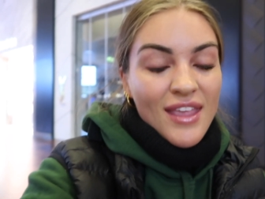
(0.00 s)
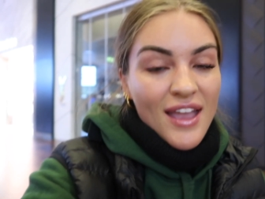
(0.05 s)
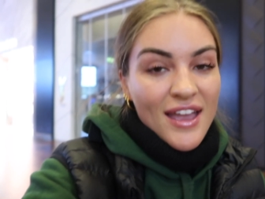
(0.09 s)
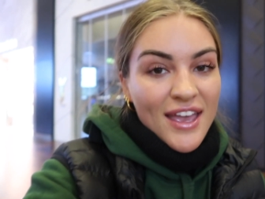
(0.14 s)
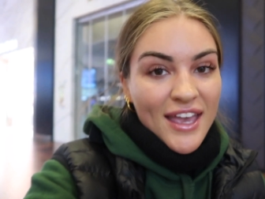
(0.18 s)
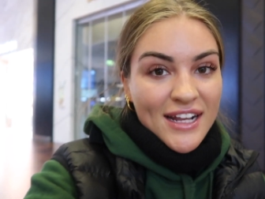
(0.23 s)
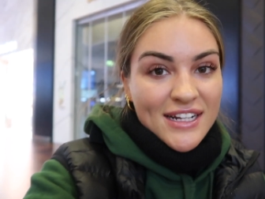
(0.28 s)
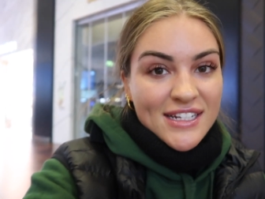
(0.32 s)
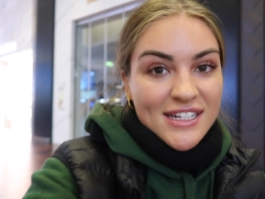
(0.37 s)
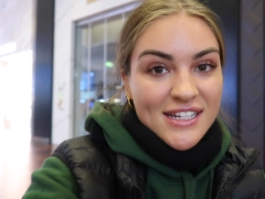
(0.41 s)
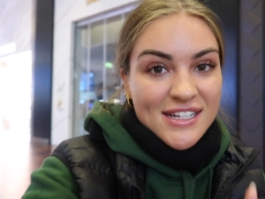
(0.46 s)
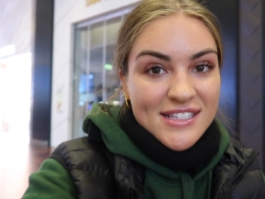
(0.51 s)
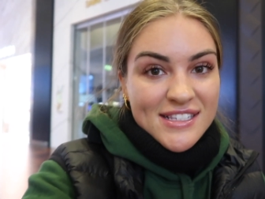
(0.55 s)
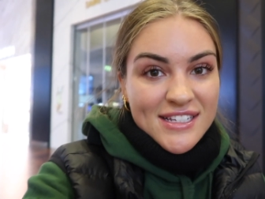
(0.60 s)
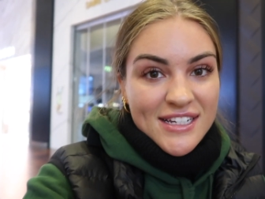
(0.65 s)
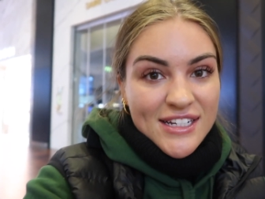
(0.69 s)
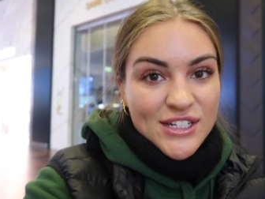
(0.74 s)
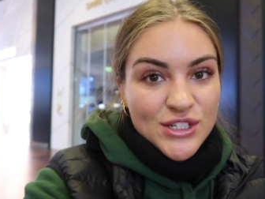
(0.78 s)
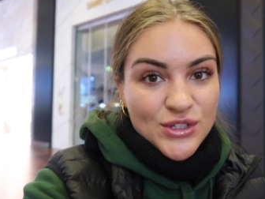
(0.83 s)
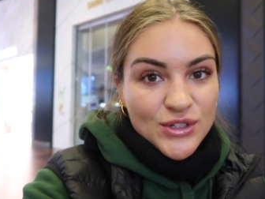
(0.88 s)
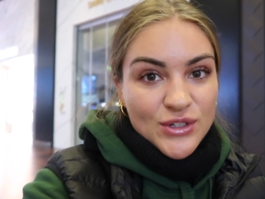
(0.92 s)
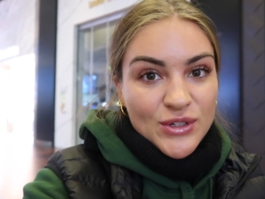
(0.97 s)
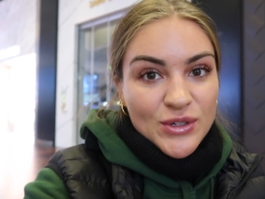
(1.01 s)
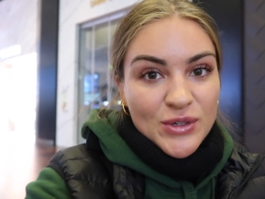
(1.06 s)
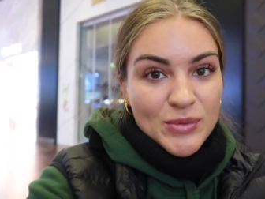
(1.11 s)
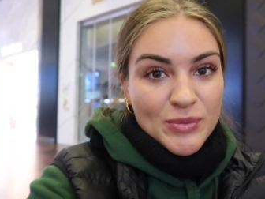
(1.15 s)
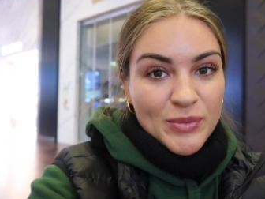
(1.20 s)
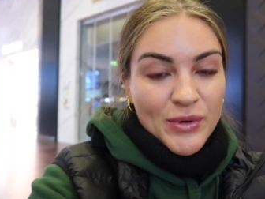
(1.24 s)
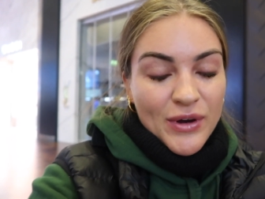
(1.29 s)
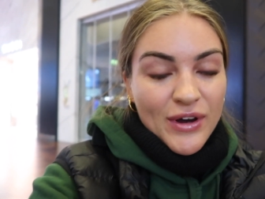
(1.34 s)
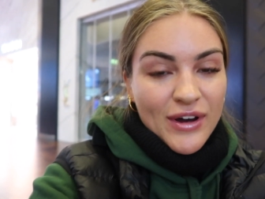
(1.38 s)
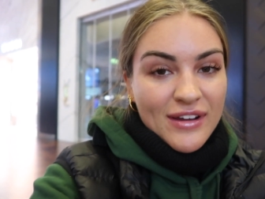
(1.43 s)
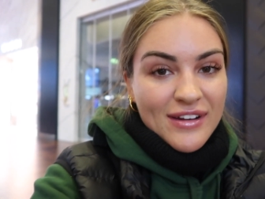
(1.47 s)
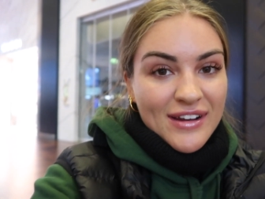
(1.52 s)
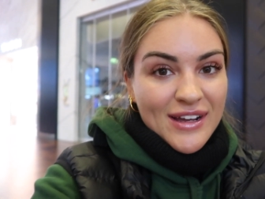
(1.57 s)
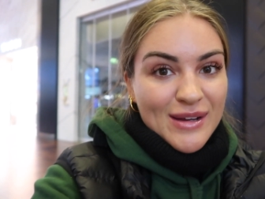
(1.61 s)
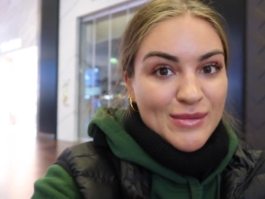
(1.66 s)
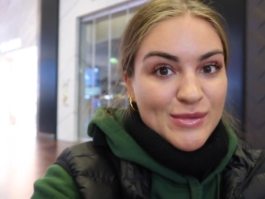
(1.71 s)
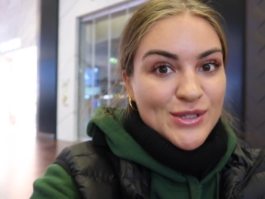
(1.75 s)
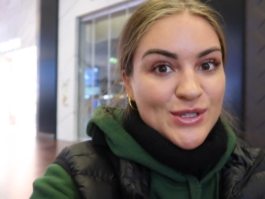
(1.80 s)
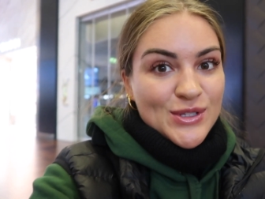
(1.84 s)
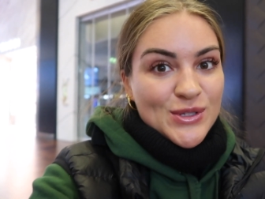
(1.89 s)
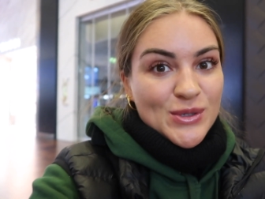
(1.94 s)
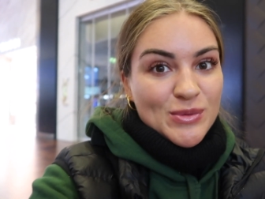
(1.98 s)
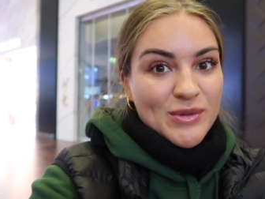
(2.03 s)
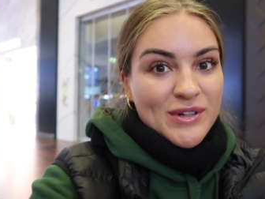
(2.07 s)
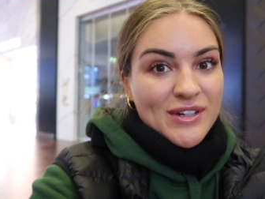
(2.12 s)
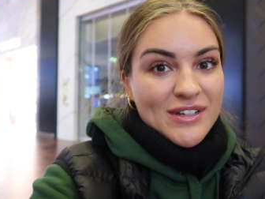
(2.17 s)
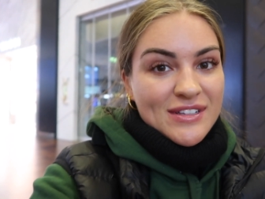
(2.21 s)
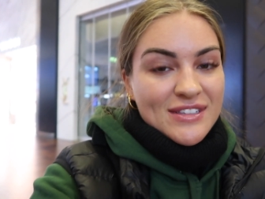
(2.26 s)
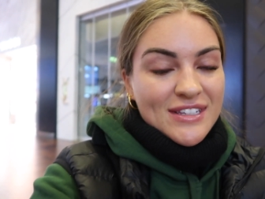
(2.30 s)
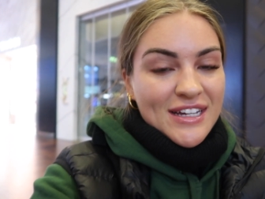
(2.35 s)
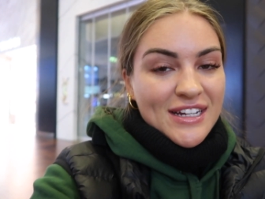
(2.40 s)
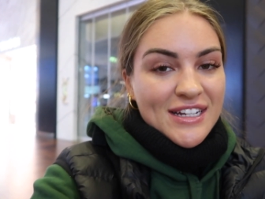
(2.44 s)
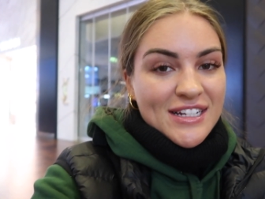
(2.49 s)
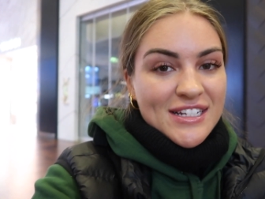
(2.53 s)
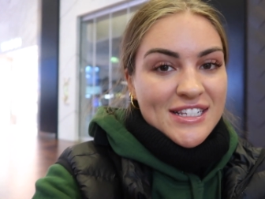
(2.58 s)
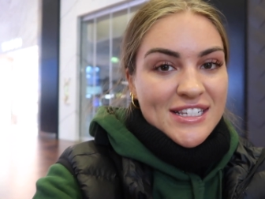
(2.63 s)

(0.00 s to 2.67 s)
hectic schedule, but I'm super excited